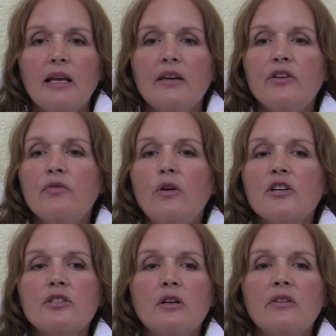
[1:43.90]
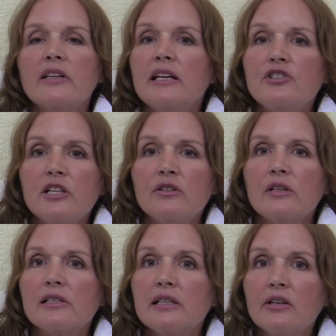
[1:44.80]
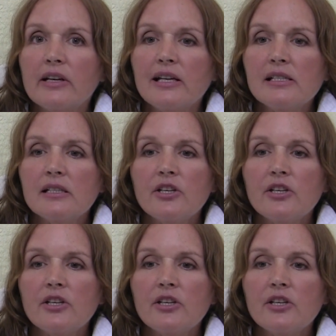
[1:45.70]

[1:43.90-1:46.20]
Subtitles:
If you've watched all of the Itchy Dog series,